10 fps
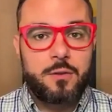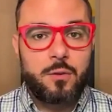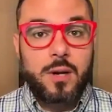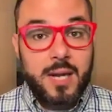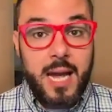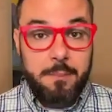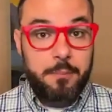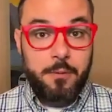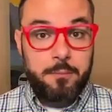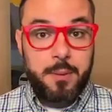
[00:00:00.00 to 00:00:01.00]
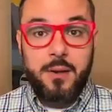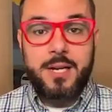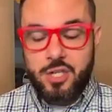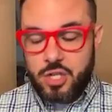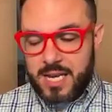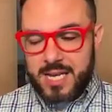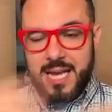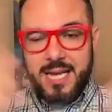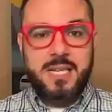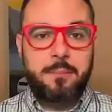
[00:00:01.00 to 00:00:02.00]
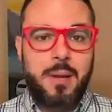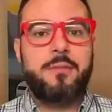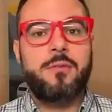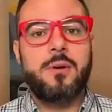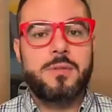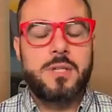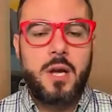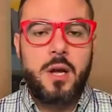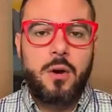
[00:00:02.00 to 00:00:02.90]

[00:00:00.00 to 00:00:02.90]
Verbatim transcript: So we're capable of building gigantic platforms.